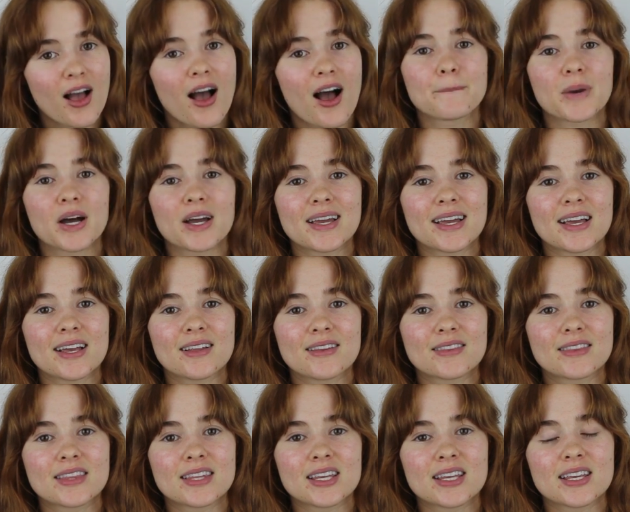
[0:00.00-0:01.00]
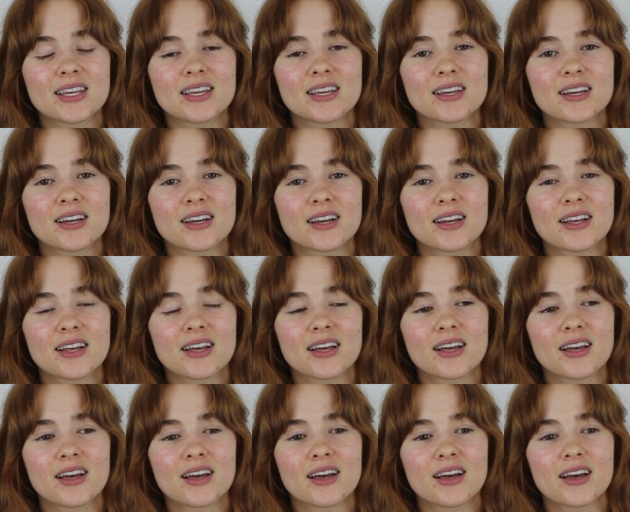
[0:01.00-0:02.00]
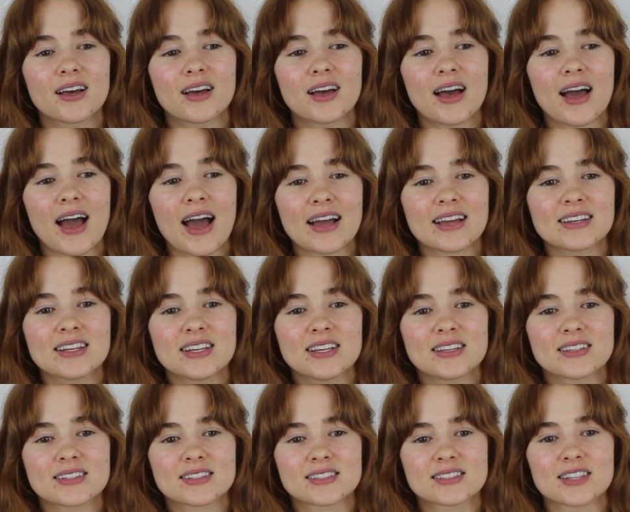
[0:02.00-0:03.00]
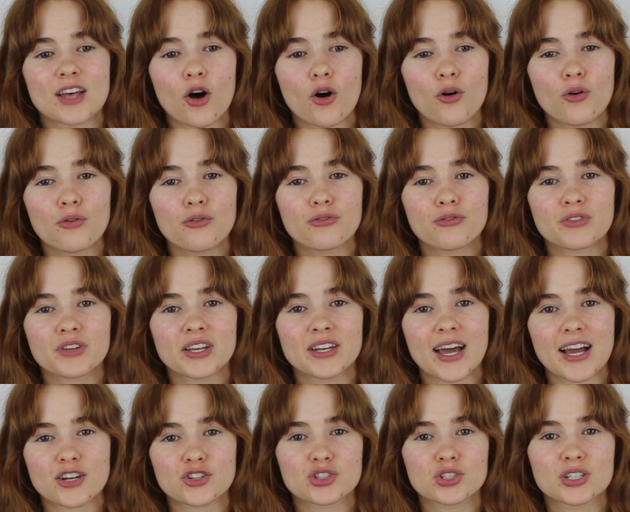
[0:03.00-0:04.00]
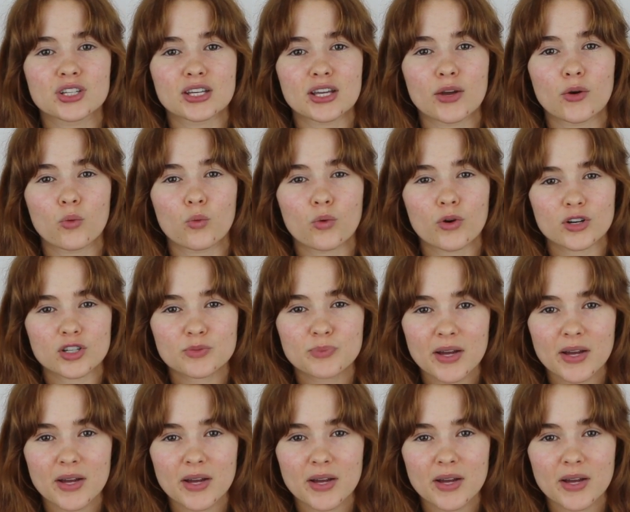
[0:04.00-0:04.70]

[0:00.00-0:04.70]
But the acne itself can actually get worse